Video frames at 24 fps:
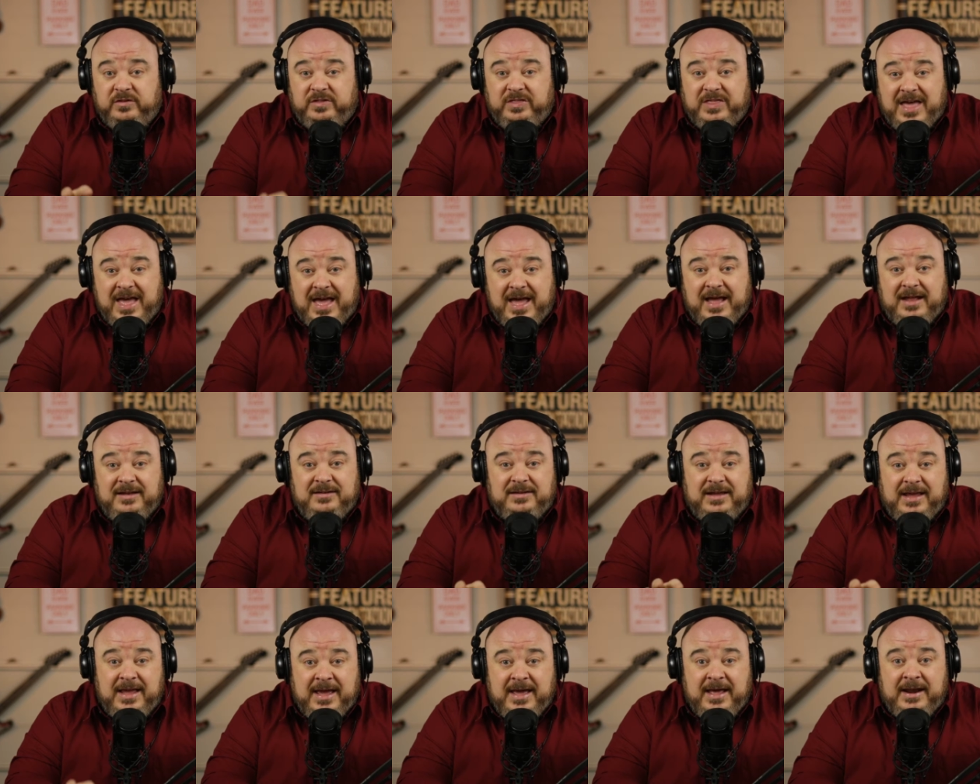
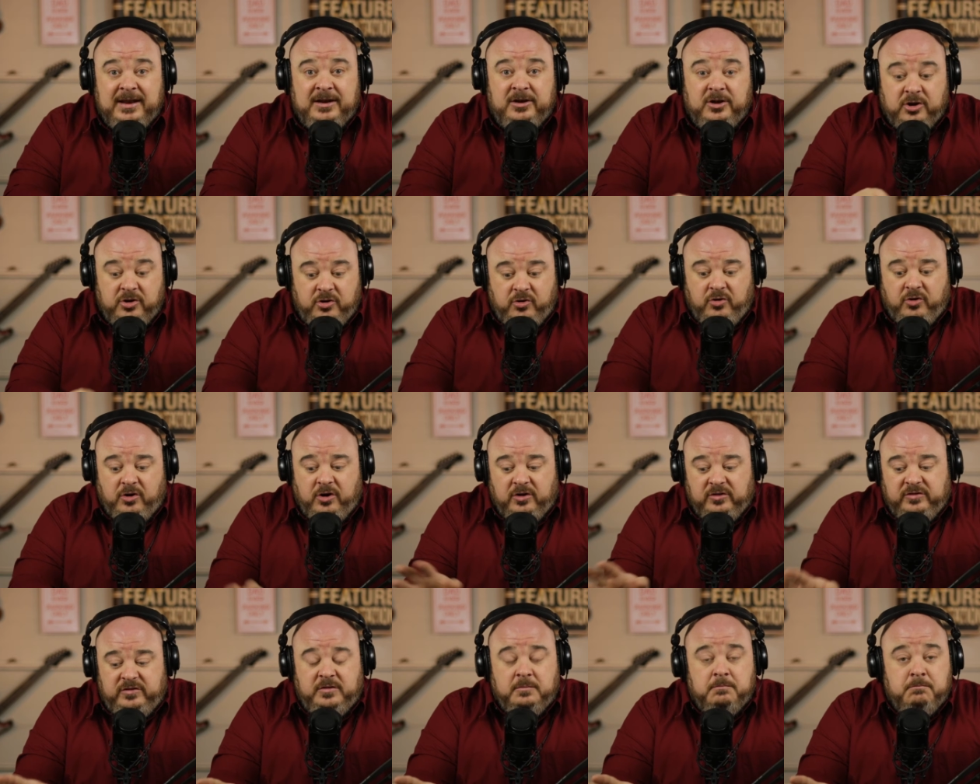that edit
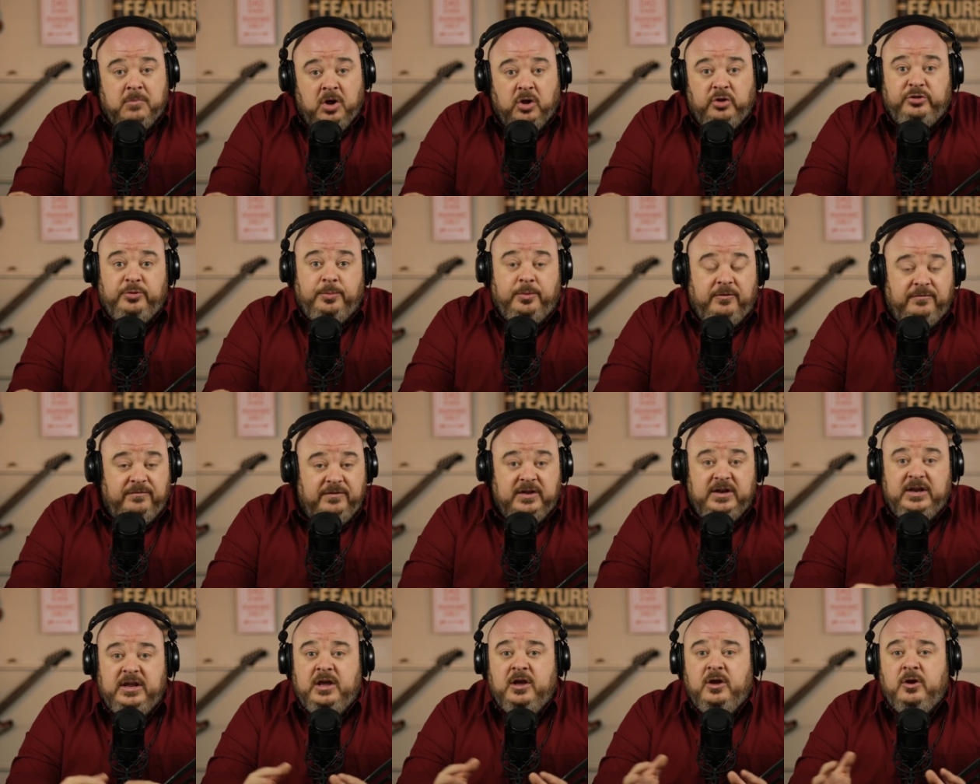across multiple
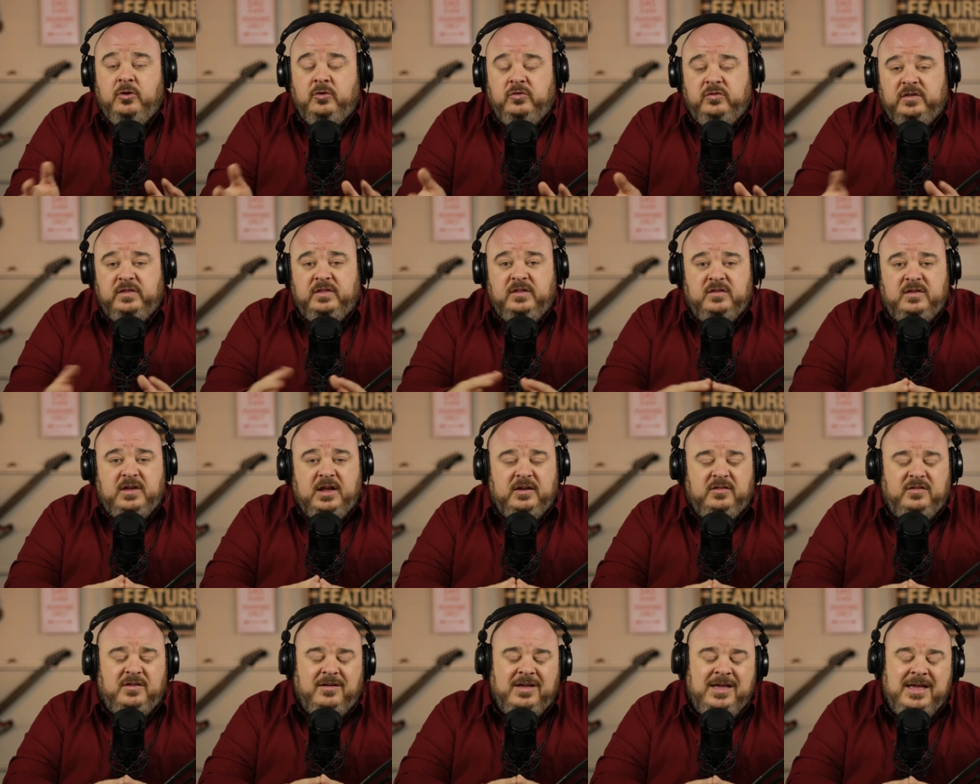videos and this
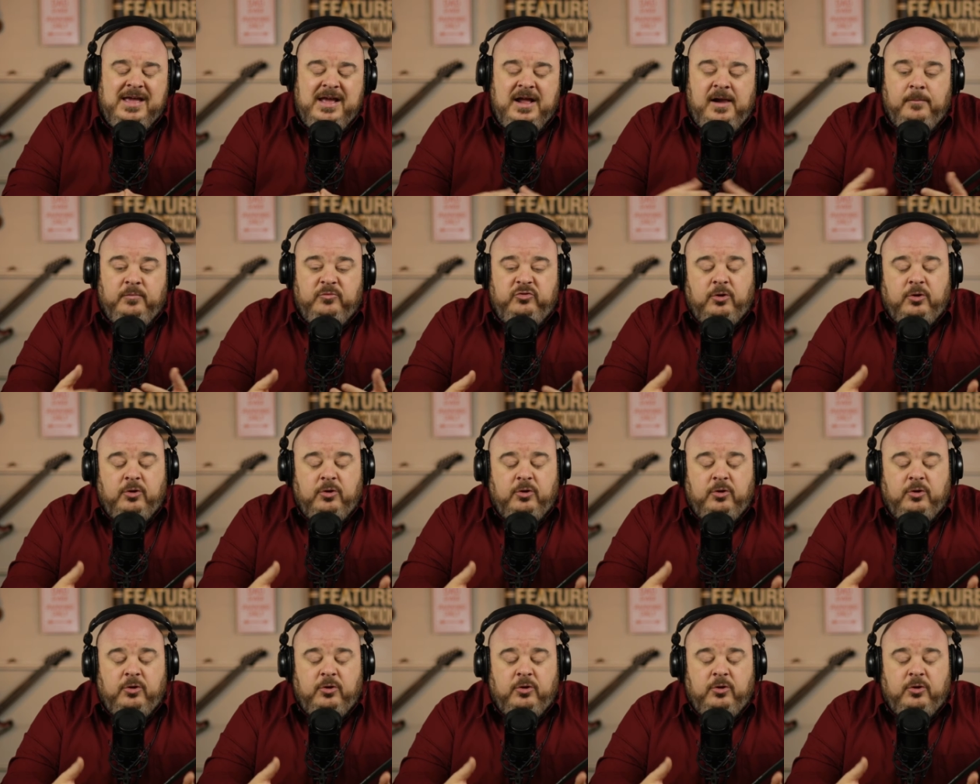kind of stuff.